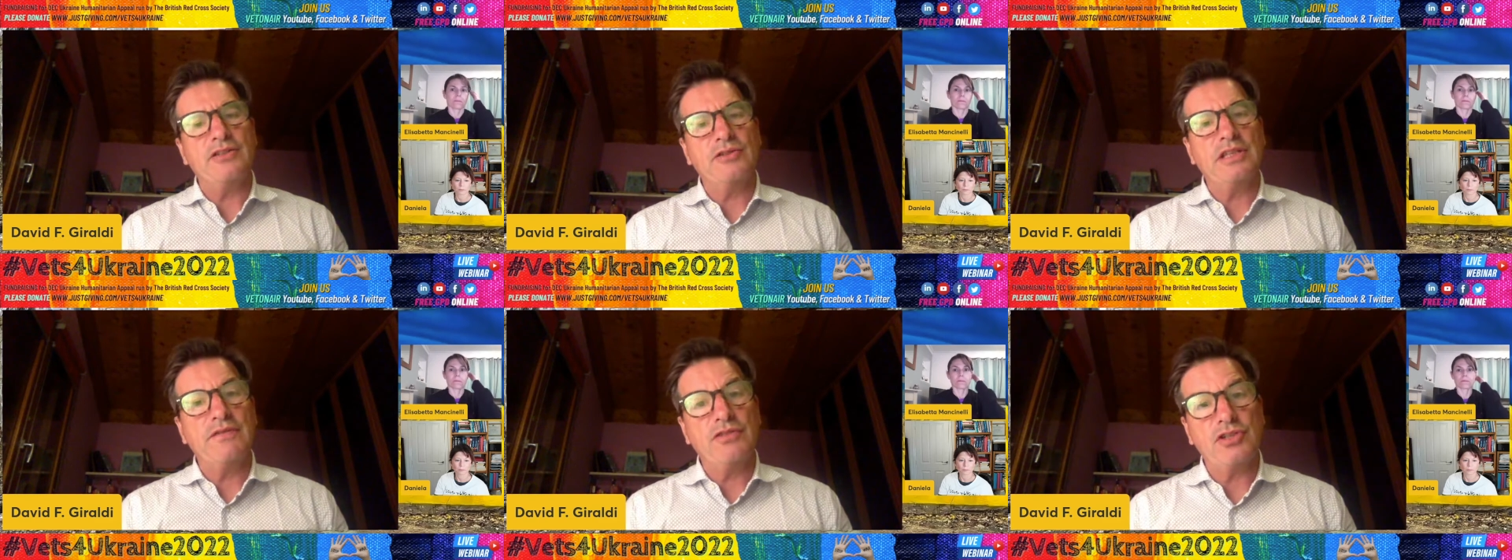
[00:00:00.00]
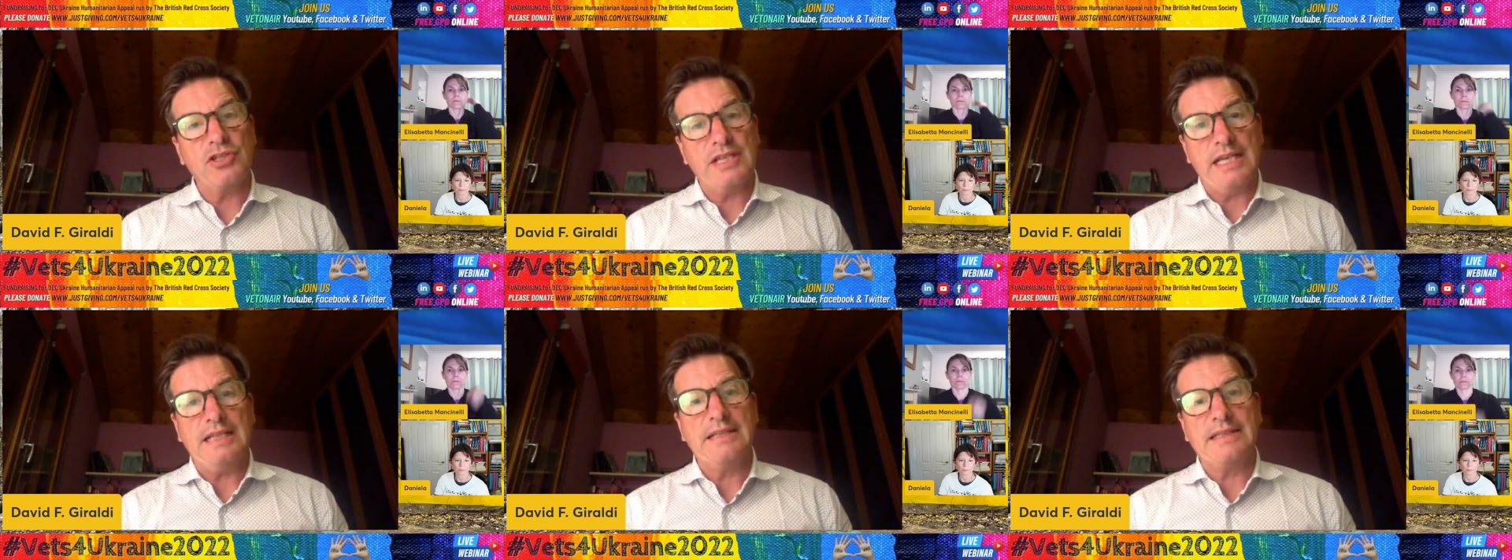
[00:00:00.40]
to give
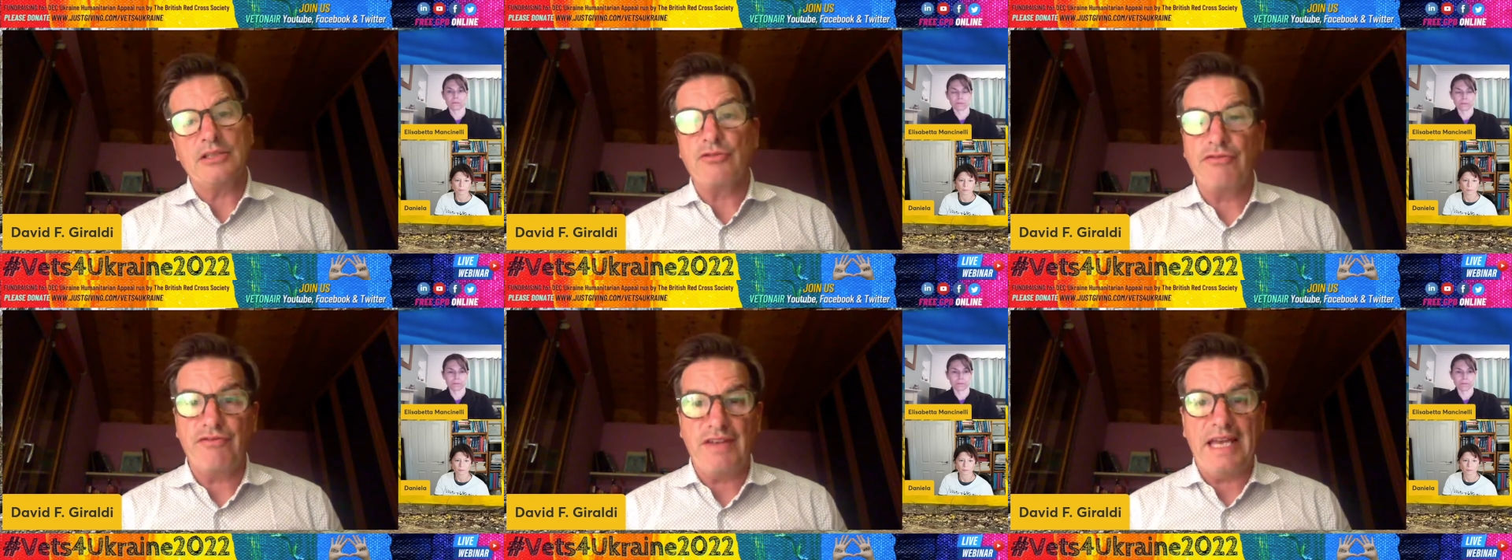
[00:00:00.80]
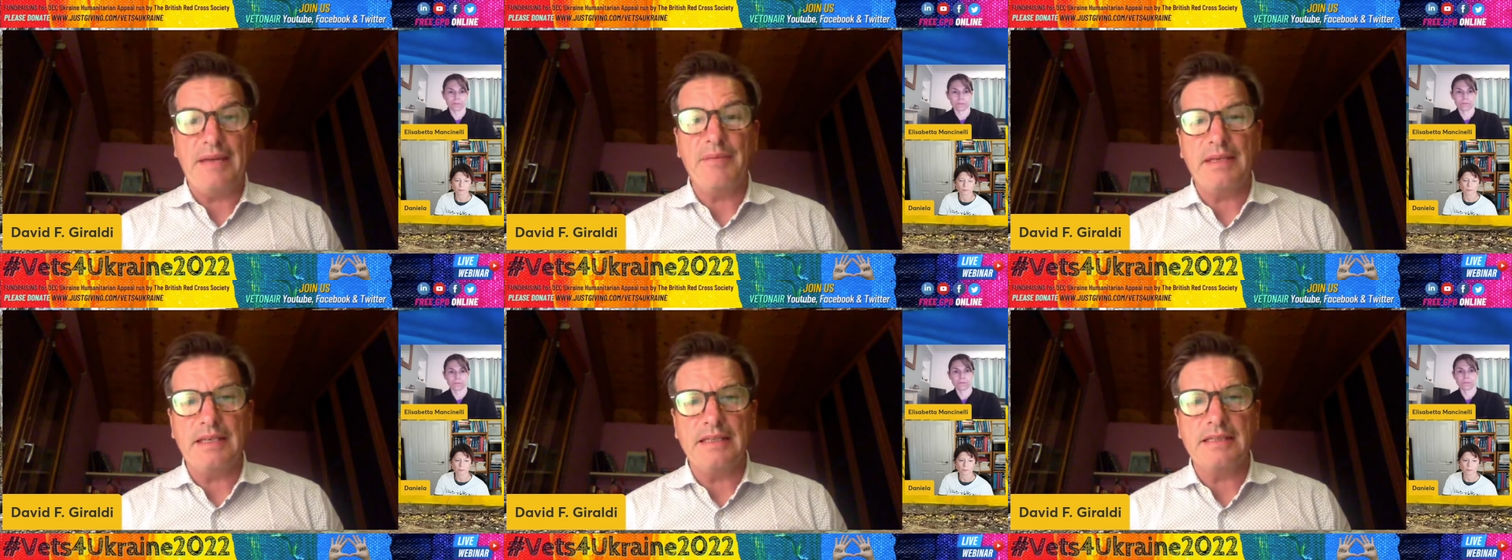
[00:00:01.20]
shelter to
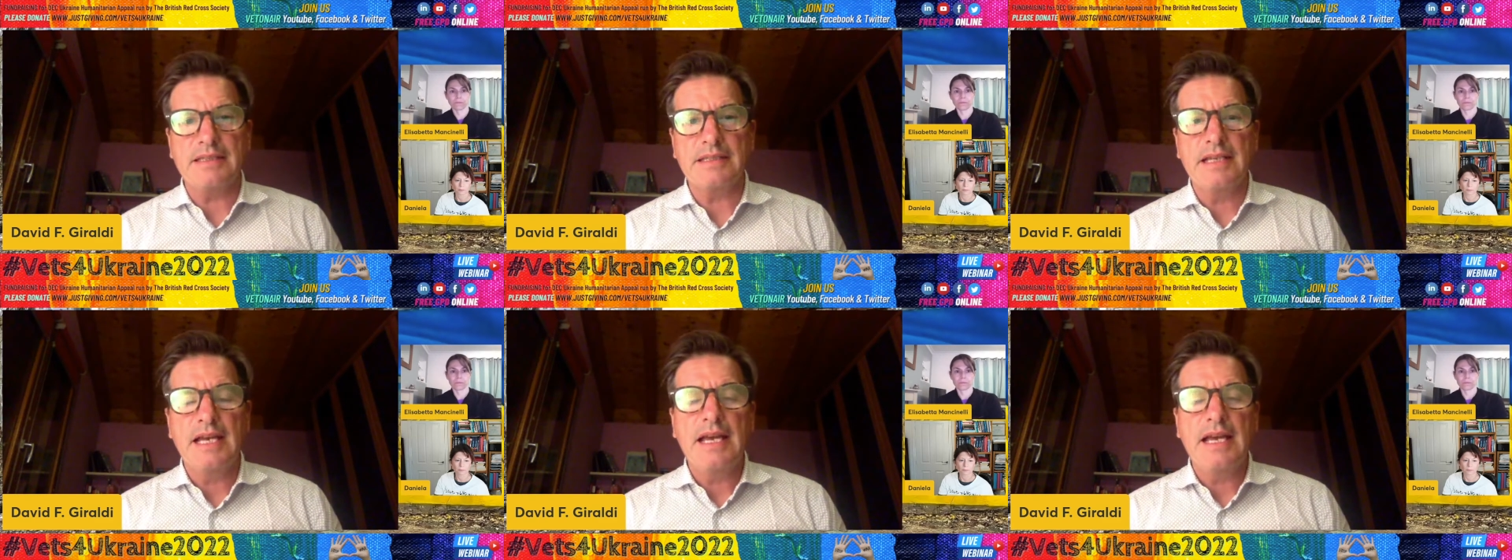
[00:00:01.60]
families.